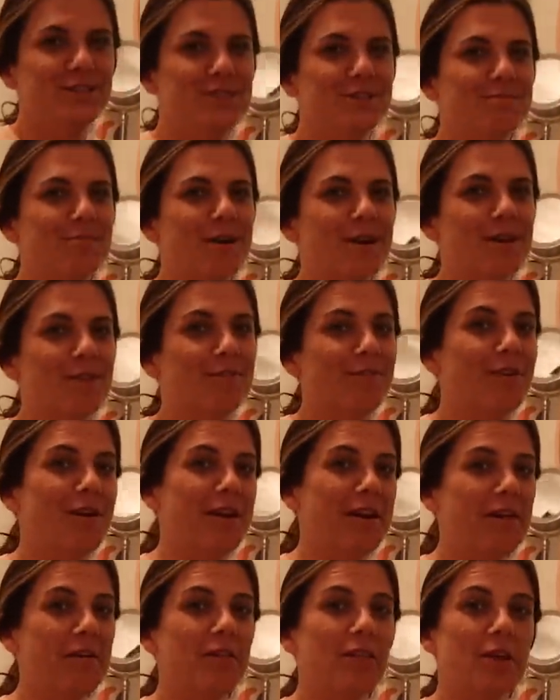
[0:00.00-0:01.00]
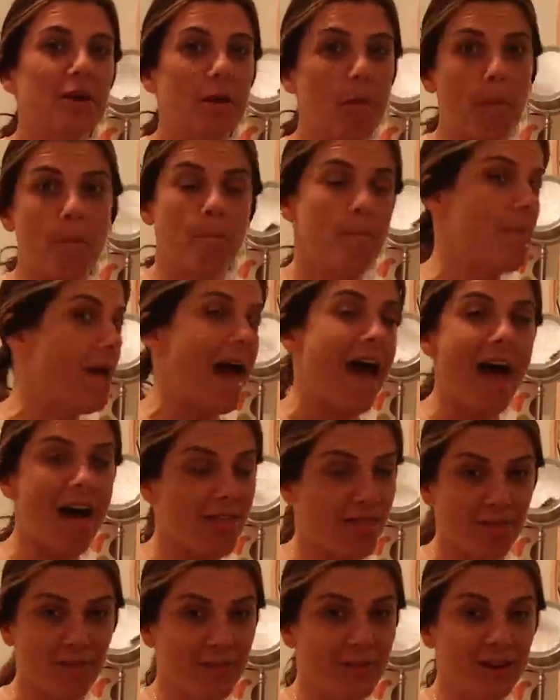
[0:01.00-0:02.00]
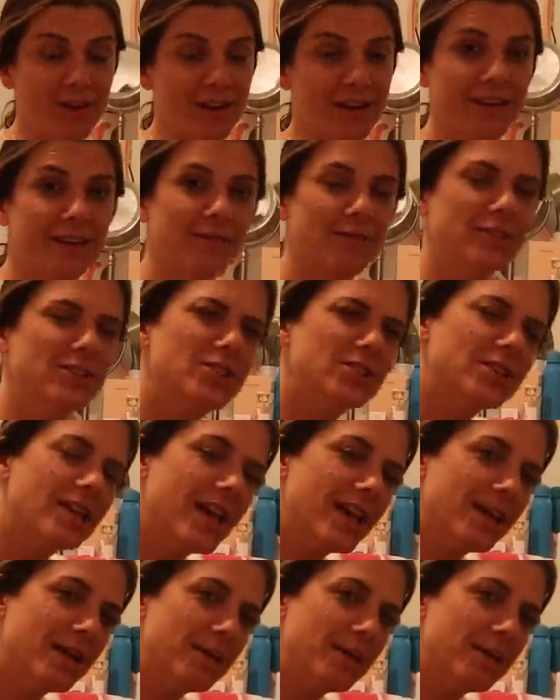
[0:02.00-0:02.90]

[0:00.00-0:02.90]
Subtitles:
do you want to run a little bath of a, what'd you say?